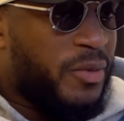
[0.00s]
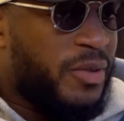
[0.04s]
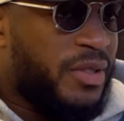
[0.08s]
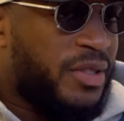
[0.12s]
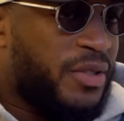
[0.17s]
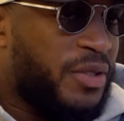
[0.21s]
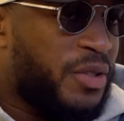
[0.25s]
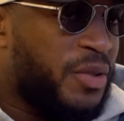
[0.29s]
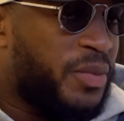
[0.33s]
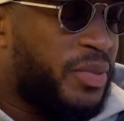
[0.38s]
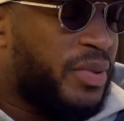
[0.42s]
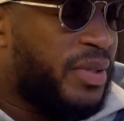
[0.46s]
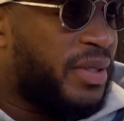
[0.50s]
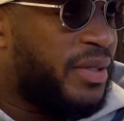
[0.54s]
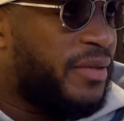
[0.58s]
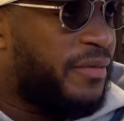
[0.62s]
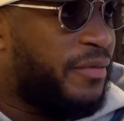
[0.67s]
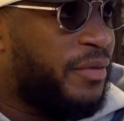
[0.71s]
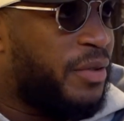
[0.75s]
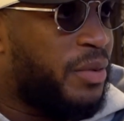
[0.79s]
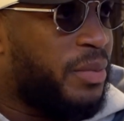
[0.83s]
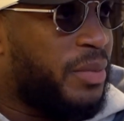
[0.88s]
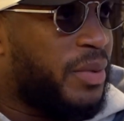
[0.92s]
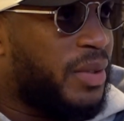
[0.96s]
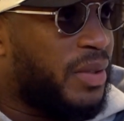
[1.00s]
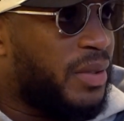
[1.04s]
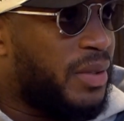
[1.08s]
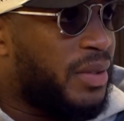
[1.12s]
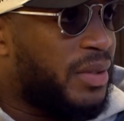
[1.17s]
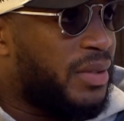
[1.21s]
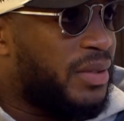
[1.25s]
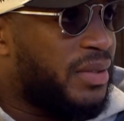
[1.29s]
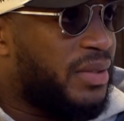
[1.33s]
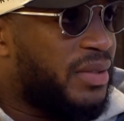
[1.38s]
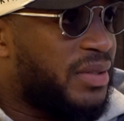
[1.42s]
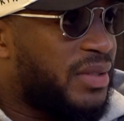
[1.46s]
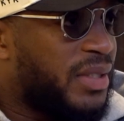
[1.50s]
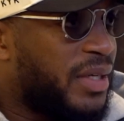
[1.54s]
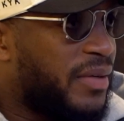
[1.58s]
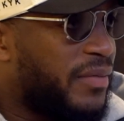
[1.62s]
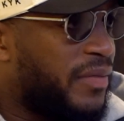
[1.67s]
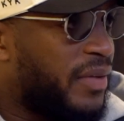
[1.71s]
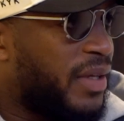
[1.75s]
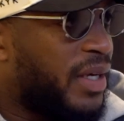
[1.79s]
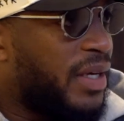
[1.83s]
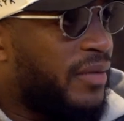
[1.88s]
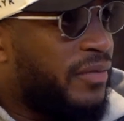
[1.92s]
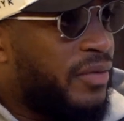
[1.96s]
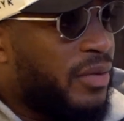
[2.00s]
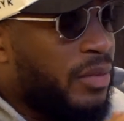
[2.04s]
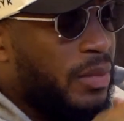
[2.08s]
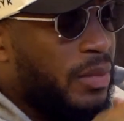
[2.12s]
I mean, we're still playing football. It's not flag